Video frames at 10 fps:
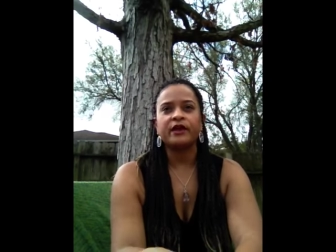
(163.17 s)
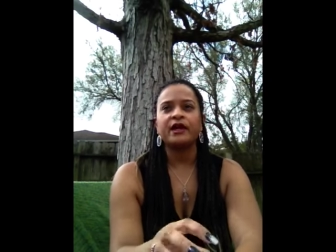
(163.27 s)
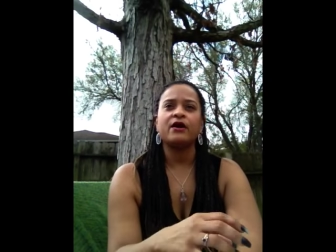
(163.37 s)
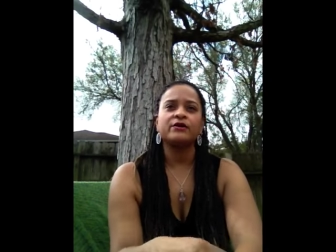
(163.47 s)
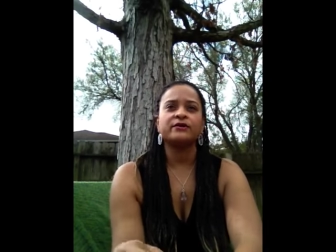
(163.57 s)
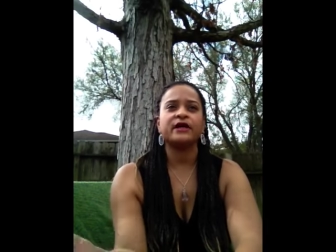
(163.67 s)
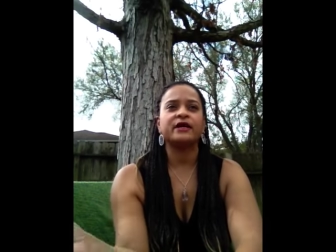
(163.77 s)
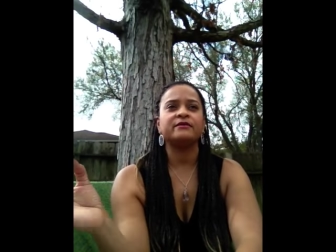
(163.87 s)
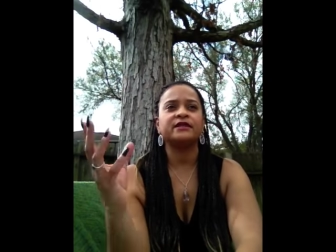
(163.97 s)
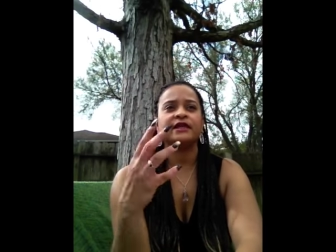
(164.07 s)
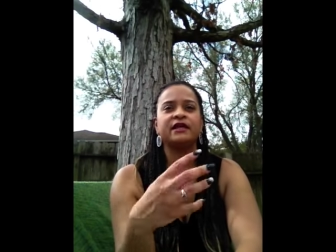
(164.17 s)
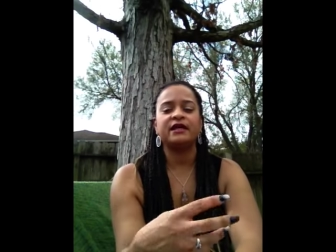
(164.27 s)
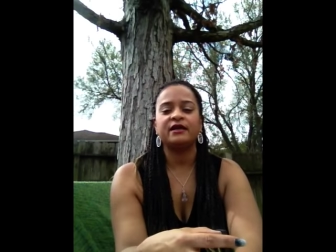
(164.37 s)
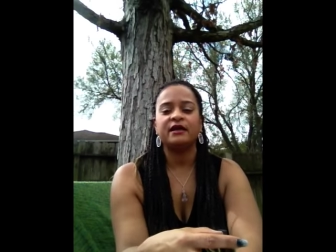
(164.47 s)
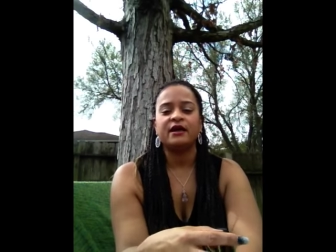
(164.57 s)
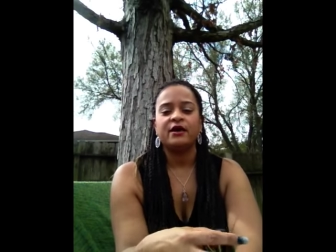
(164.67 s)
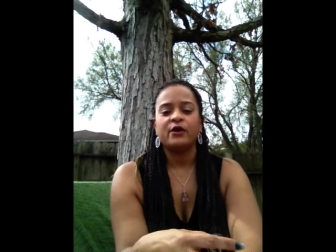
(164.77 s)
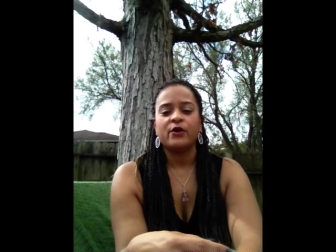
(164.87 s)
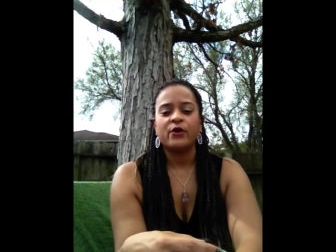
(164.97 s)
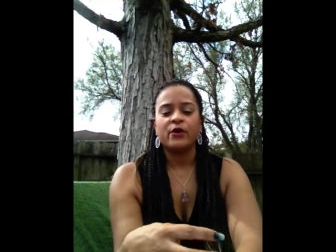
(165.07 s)
It also comes in
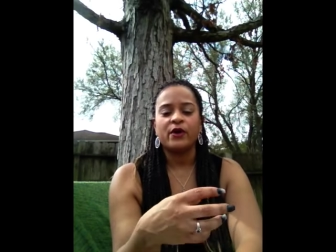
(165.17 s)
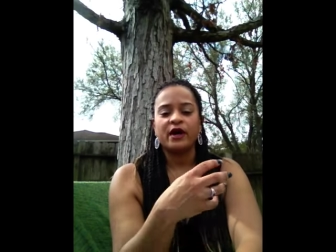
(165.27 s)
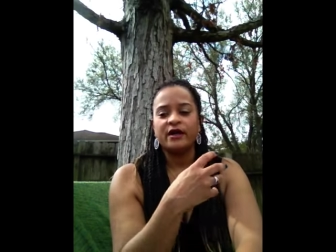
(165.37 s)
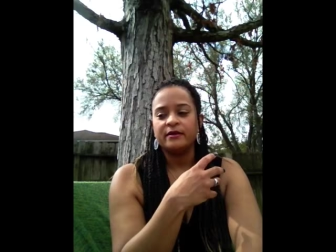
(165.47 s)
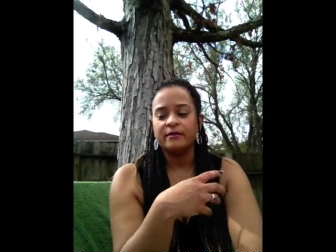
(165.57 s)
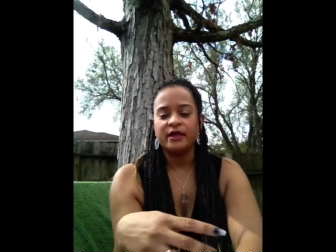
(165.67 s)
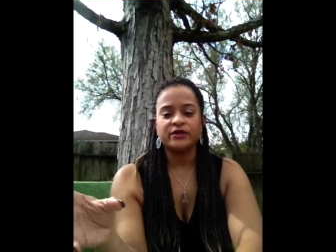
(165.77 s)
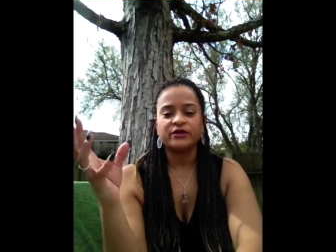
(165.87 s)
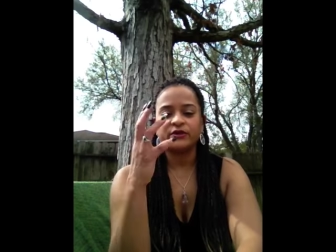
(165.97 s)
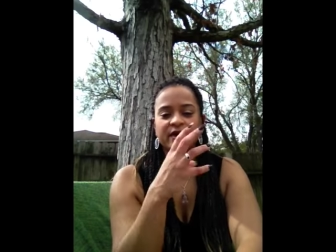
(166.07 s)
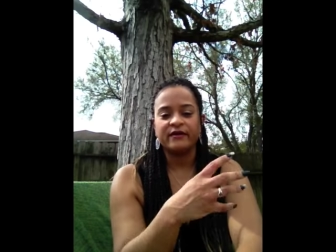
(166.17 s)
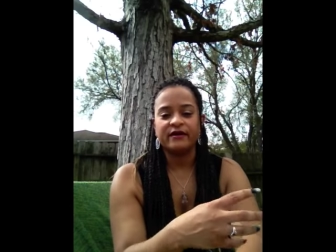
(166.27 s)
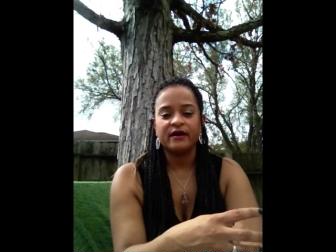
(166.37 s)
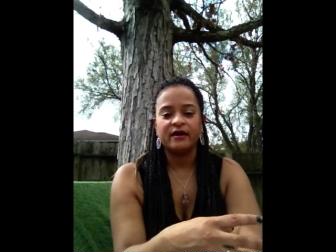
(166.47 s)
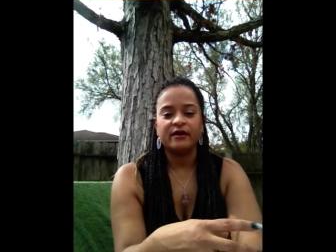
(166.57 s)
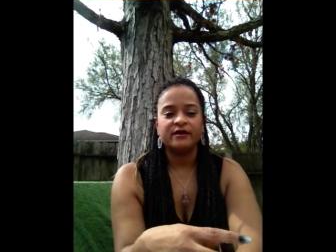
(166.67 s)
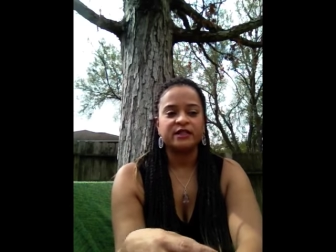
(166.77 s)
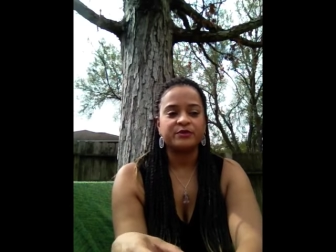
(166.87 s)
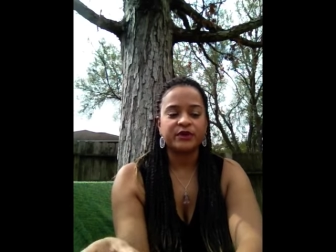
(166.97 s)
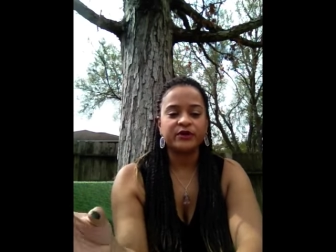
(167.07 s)
on mental and
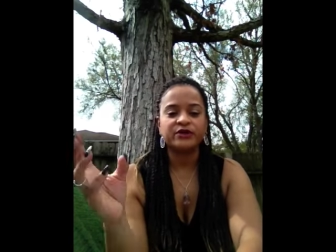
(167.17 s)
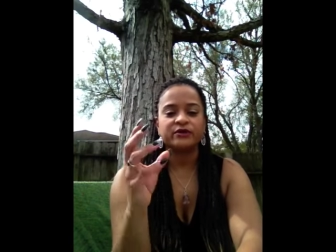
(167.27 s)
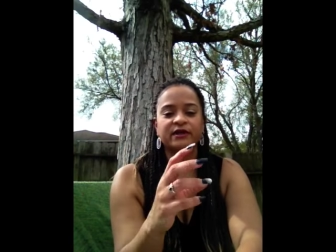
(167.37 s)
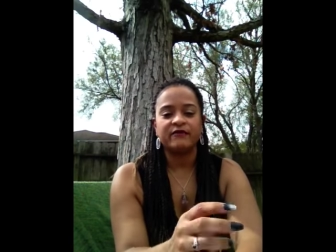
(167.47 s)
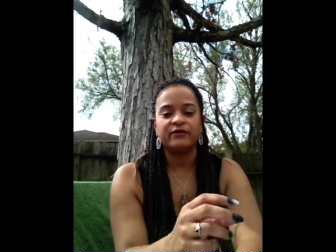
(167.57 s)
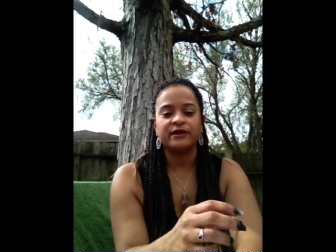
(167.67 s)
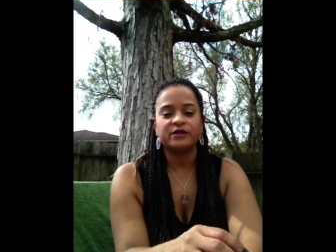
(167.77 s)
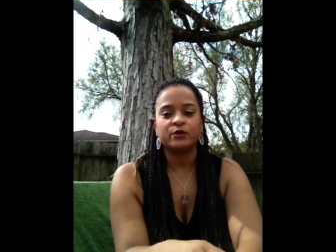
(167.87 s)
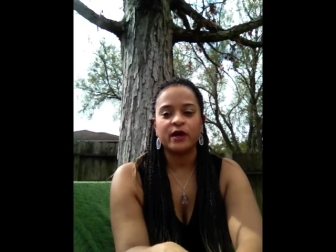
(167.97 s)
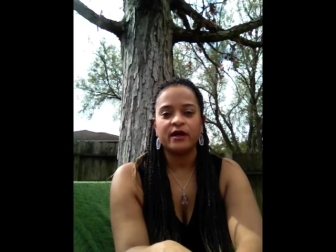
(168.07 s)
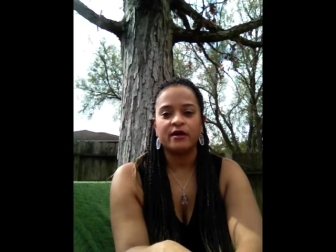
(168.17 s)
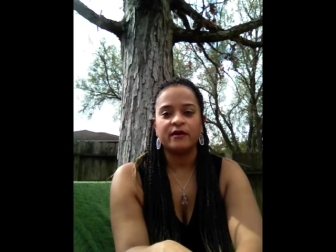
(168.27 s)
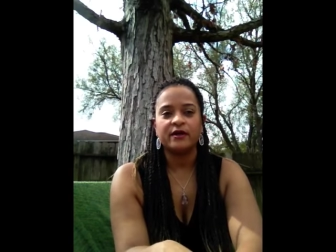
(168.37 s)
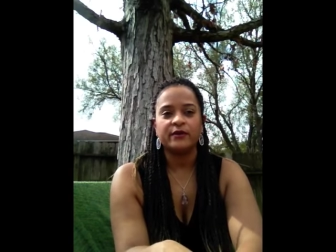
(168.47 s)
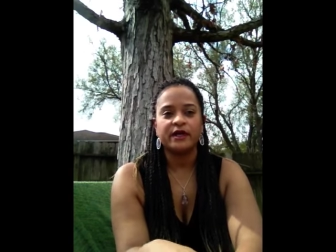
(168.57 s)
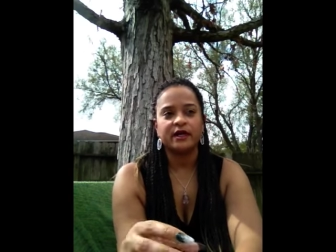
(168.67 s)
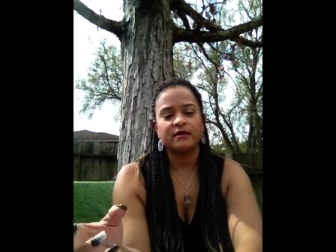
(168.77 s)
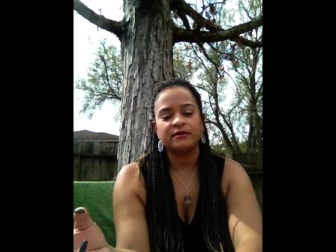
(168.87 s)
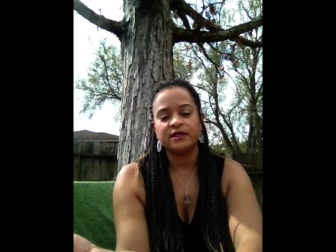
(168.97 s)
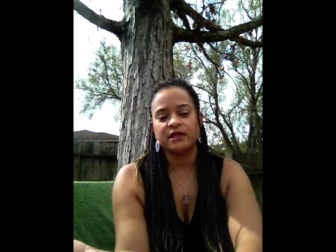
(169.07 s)
spiritual level as well. And when it
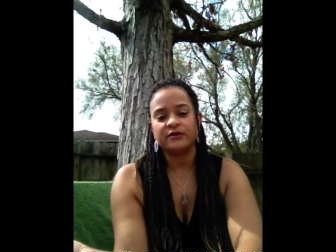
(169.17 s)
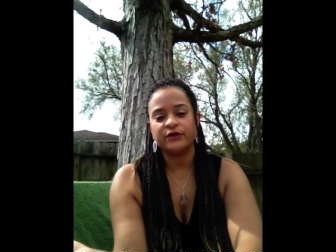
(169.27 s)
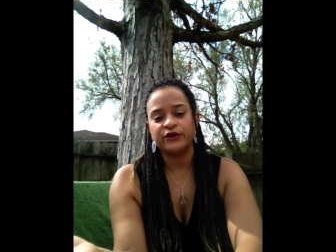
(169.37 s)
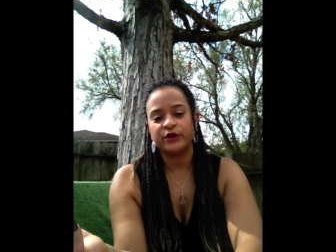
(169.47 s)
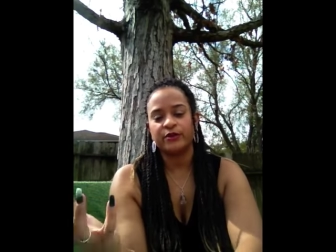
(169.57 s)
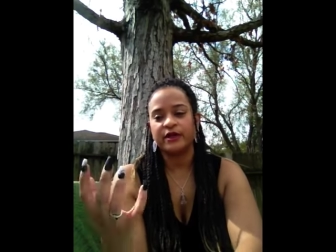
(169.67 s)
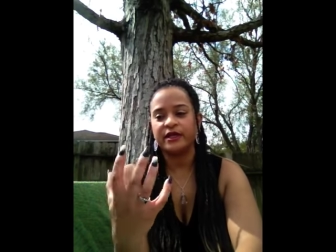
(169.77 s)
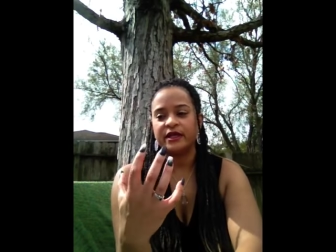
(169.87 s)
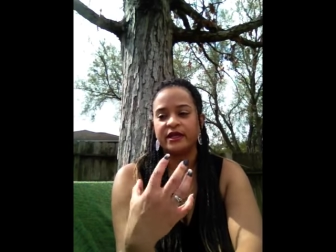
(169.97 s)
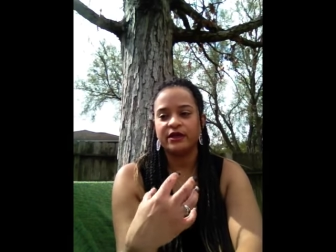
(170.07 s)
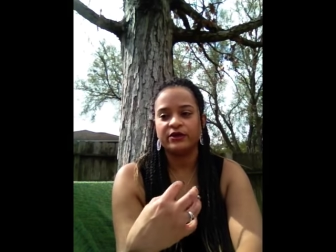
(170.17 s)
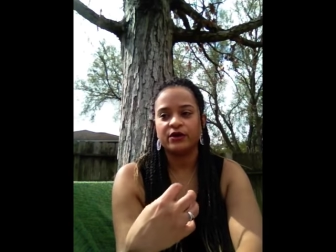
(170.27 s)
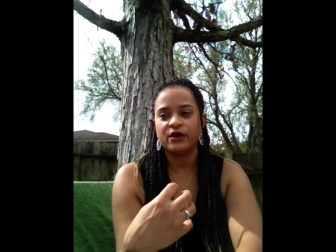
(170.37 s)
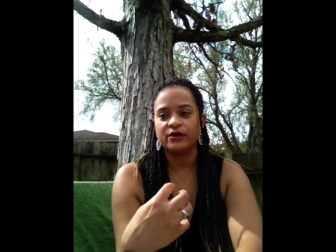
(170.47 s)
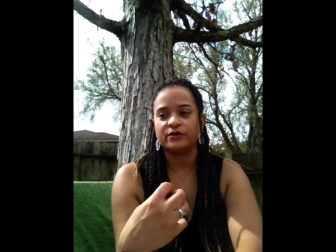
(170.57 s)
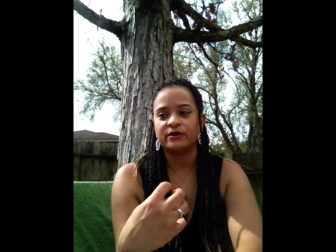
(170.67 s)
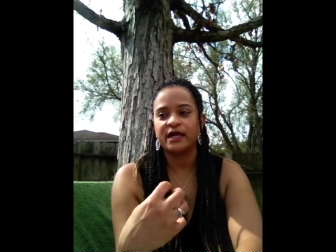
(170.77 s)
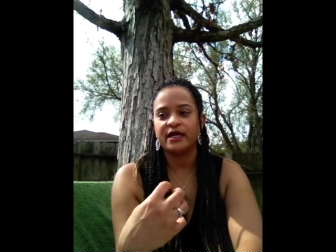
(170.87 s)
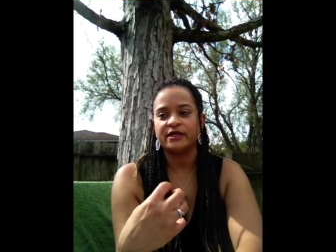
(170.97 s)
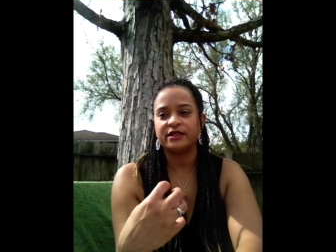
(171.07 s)
comes in, when you're breathing in, you're also
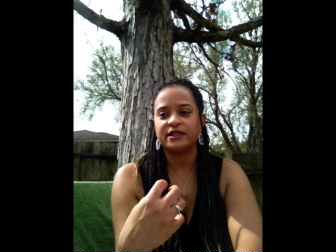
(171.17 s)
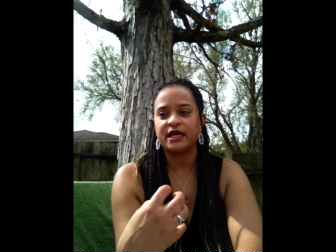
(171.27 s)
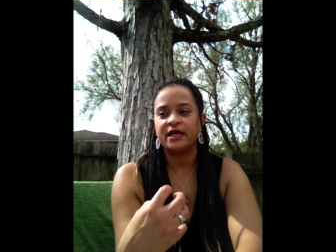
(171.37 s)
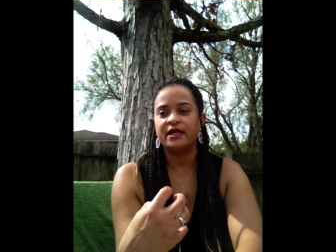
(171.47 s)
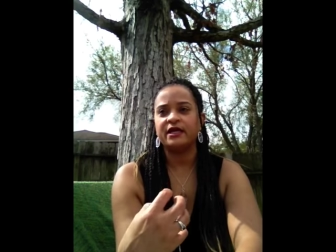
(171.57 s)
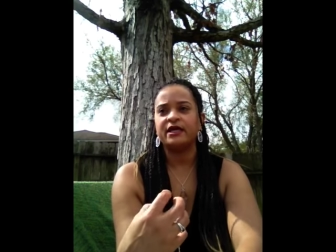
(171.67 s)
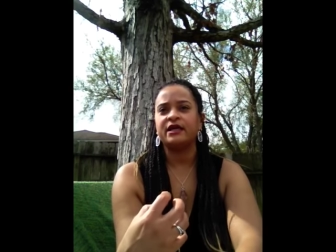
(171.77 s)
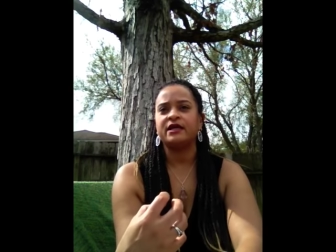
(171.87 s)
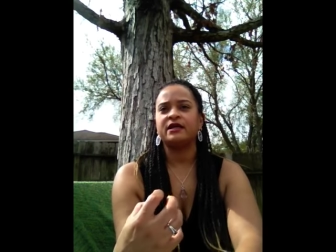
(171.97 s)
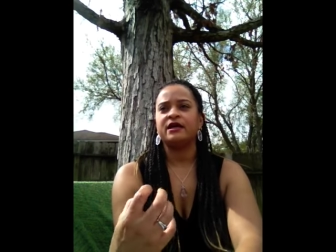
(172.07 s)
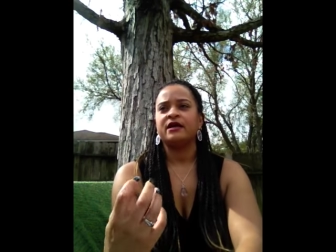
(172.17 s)
not just taking in